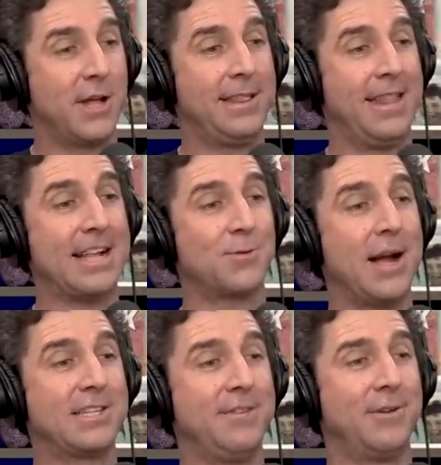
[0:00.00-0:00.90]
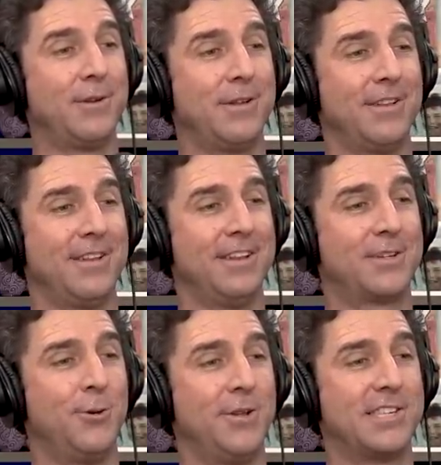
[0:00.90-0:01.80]
So that's why it's even
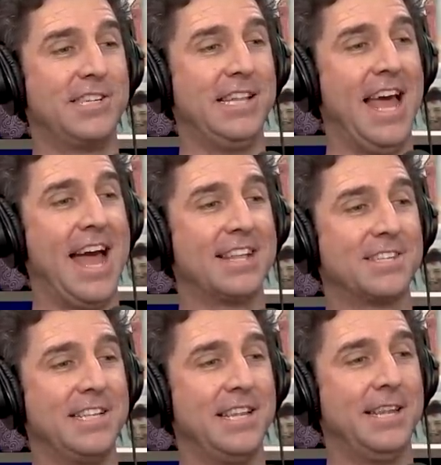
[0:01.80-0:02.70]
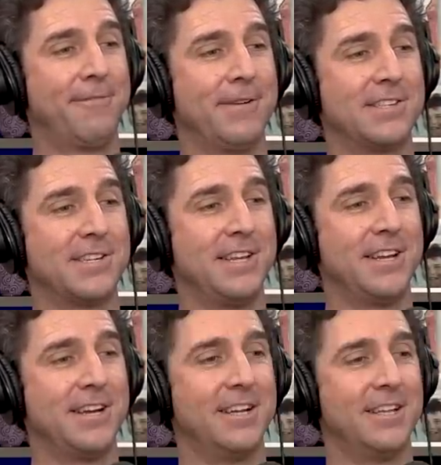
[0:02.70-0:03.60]
it's cool to see that, see the difference in
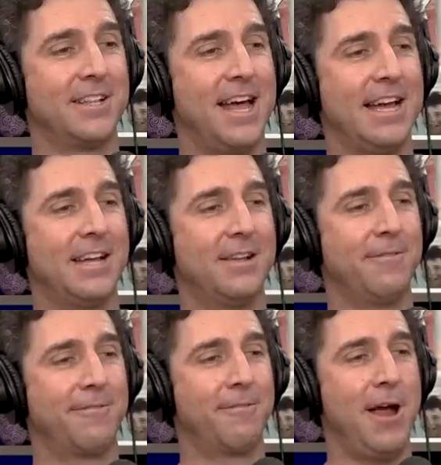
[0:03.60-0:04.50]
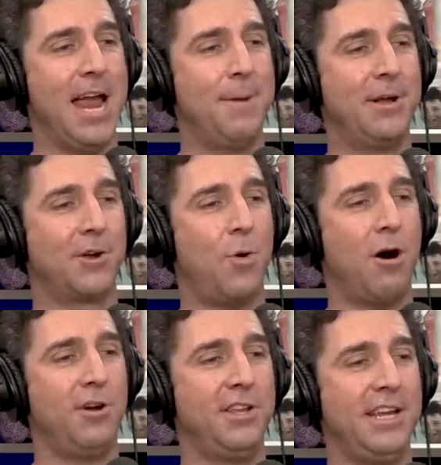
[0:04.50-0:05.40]
uh like oh, yeah, frame yeah, and uh,
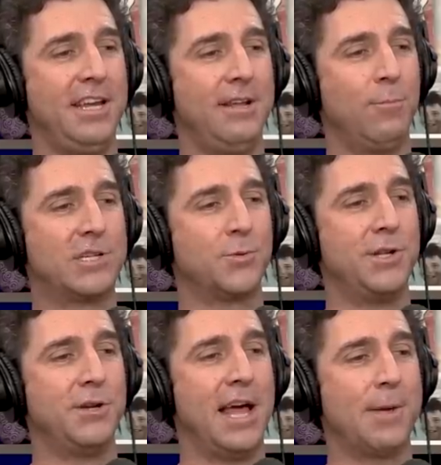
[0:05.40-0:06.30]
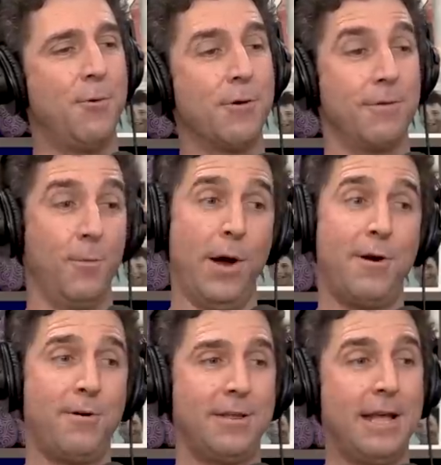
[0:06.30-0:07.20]
quality. See, Which one do you like more?
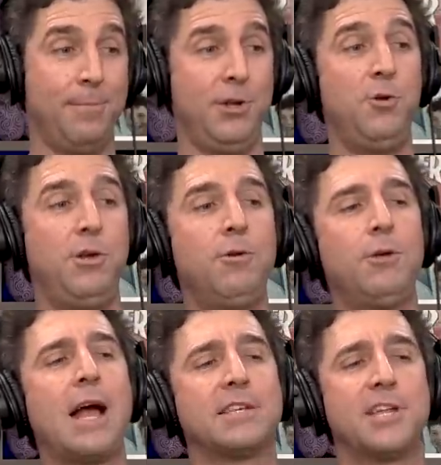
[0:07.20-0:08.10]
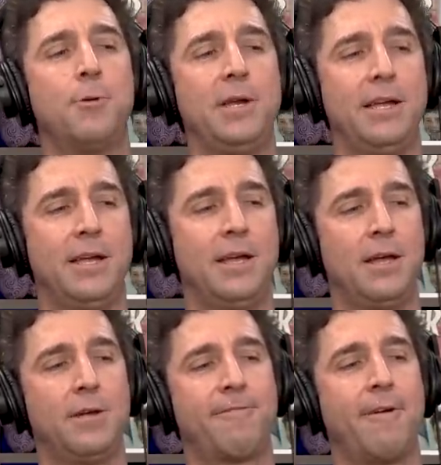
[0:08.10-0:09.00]
Well, it, you you you guys tell me,
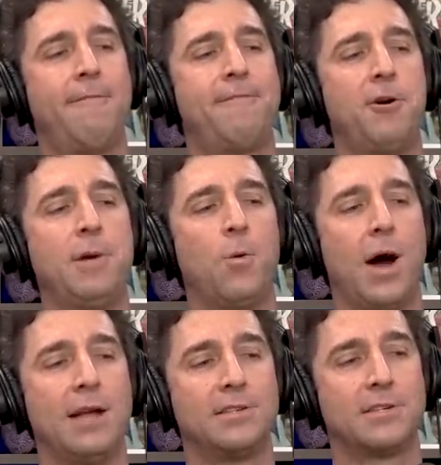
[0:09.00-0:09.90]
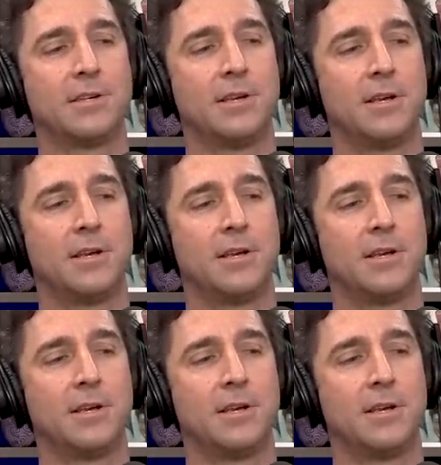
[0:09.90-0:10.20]
filming wise.